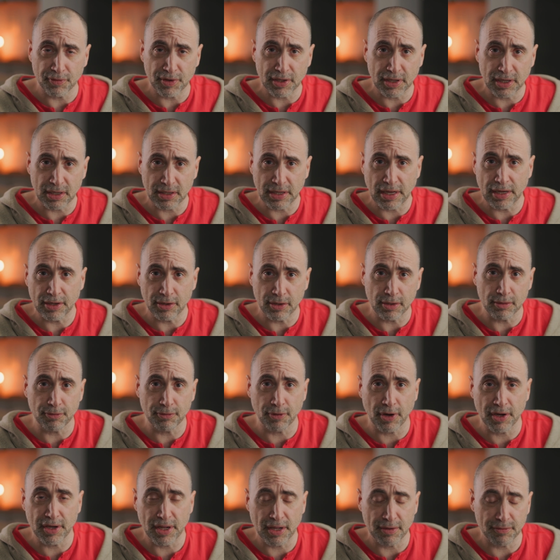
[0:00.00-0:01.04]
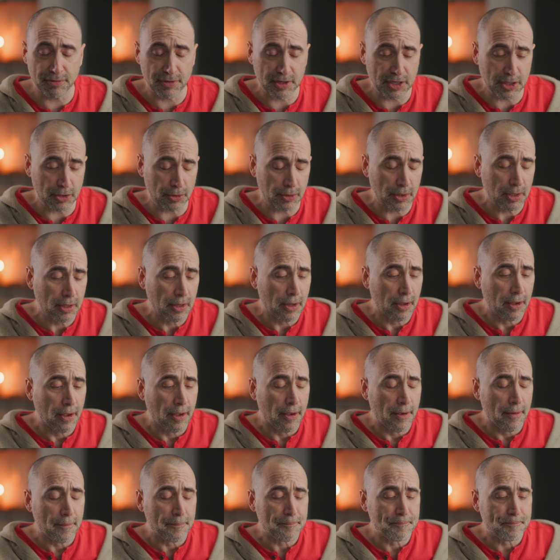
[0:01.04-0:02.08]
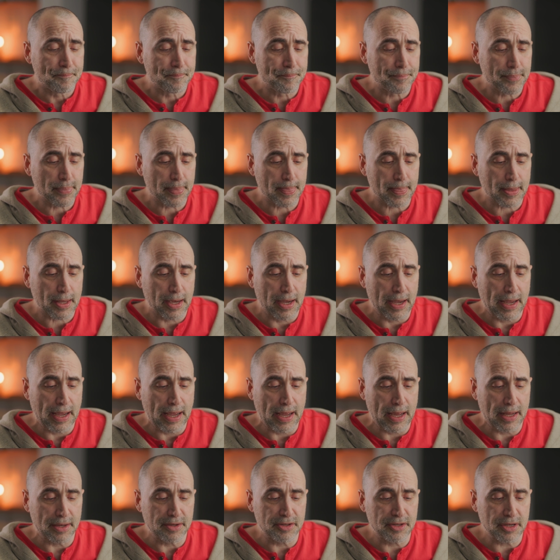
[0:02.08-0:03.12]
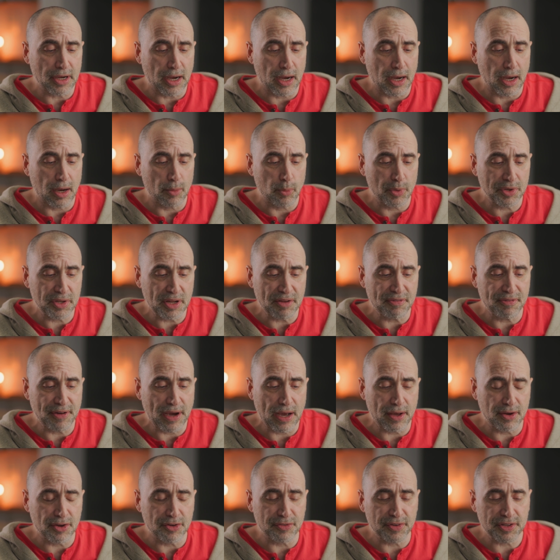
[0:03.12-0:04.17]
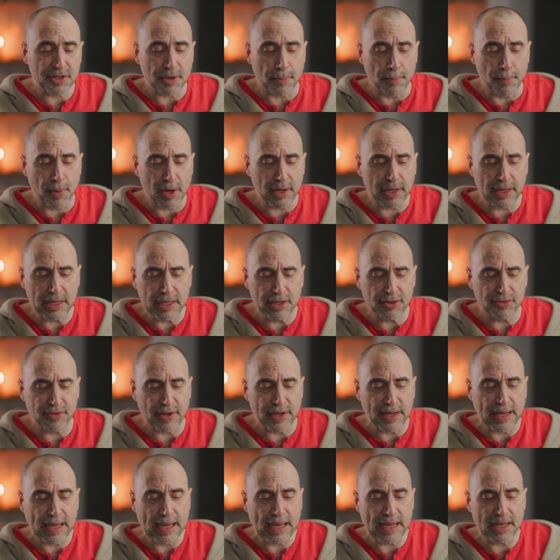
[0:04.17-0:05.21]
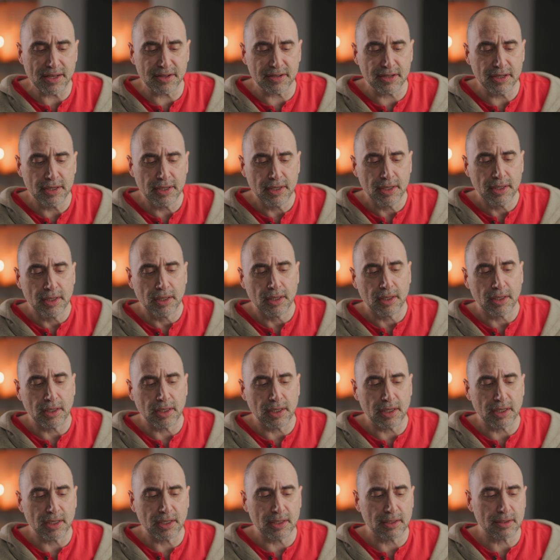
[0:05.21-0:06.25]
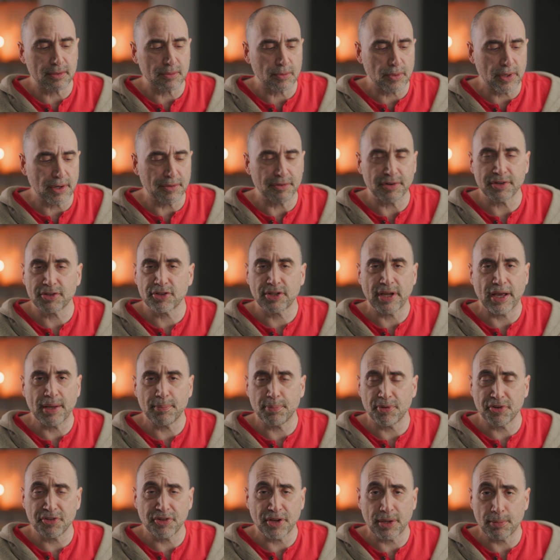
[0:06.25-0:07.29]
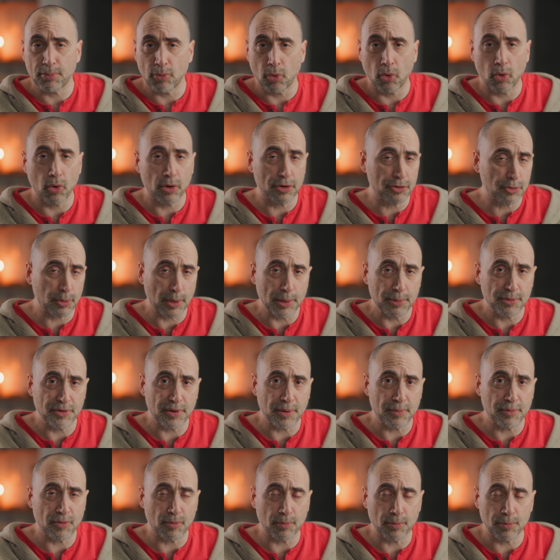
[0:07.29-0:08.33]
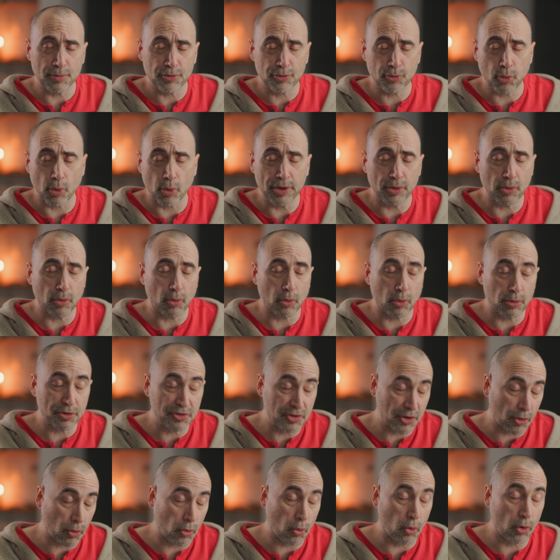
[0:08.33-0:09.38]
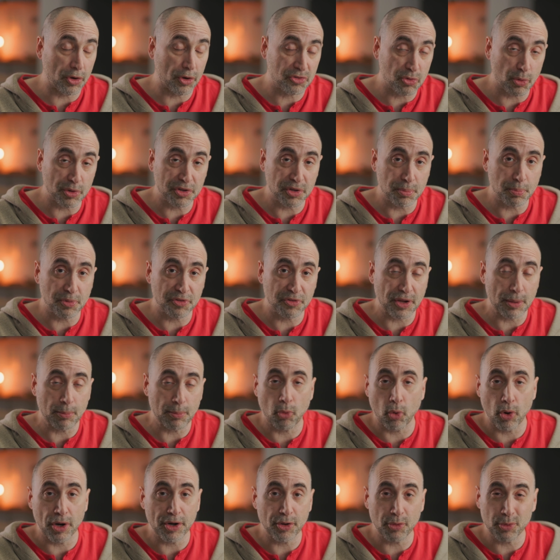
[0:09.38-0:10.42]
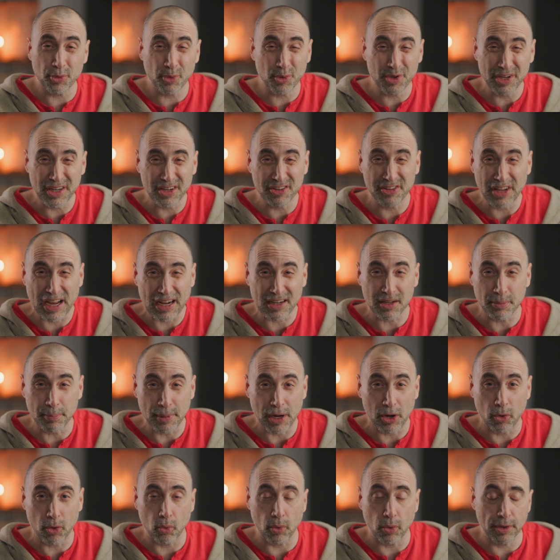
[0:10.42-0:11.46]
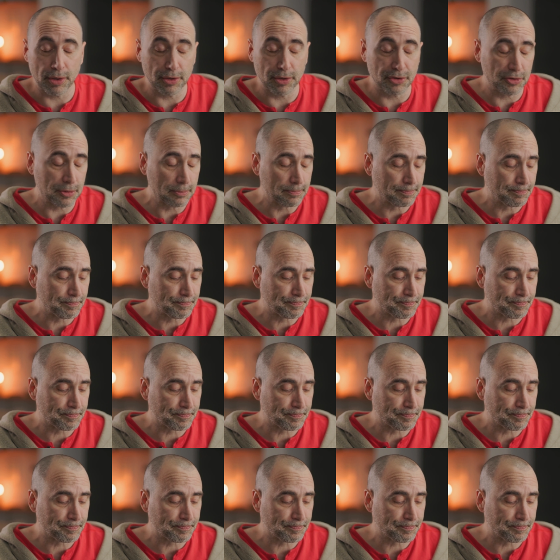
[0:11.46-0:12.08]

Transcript: something like that. You can find that video. And uh, what they found is that the monkeys that ate uh, whatever 10% more, 20% 20 or or 20% more, I don't know what the exact amount was.